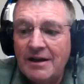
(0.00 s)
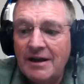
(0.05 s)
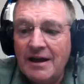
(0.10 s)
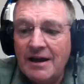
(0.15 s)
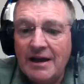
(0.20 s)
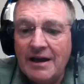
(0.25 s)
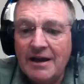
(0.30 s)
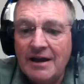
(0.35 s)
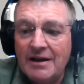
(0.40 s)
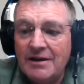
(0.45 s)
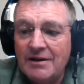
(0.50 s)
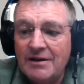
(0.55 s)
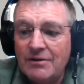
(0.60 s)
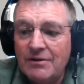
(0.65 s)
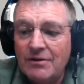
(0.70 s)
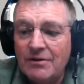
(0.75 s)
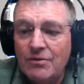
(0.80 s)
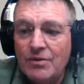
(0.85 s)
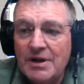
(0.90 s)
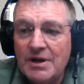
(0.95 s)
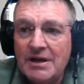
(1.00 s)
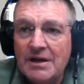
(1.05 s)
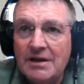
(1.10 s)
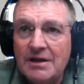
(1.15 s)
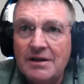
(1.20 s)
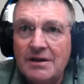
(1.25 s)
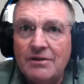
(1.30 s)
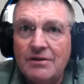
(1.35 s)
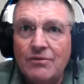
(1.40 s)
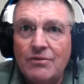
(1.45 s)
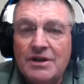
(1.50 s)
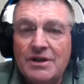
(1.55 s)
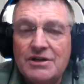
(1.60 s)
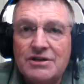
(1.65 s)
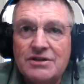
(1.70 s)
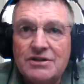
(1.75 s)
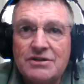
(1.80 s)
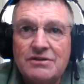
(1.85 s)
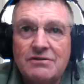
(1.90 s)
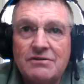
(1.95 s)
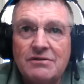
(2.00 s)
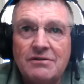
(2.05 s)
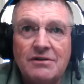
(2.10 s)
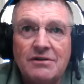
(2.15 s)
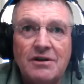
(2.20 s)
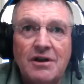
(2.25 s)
and we just